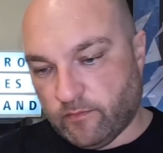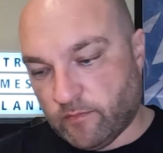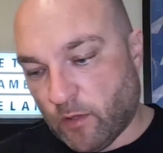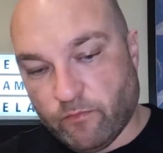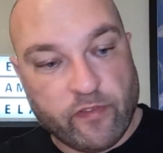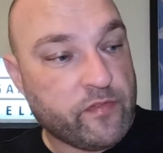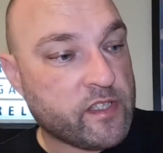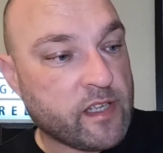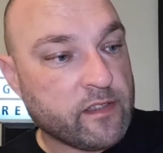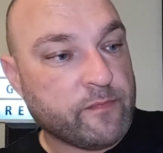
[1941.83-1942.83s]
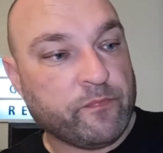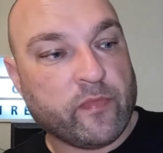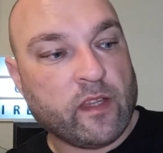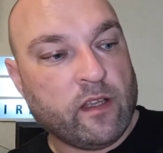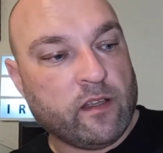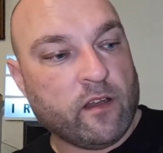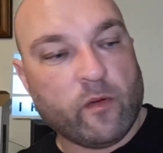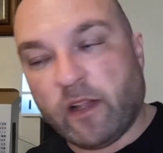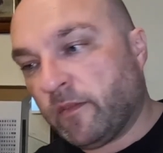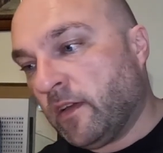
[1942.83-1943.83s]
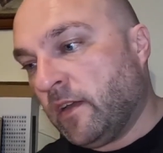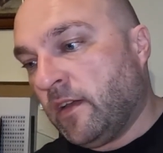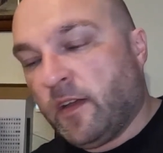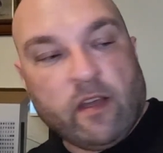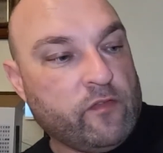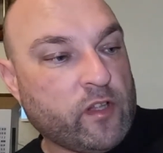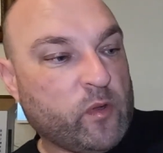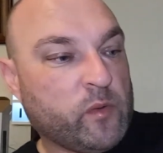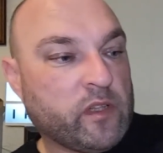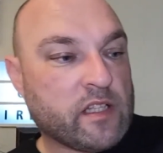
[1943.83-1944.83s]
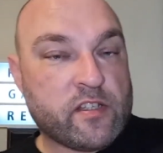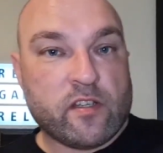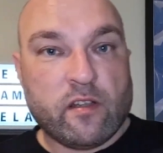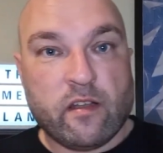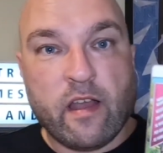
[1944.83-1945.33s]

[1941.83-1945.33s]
No, fifty cent. Oh well. If you know anyone that's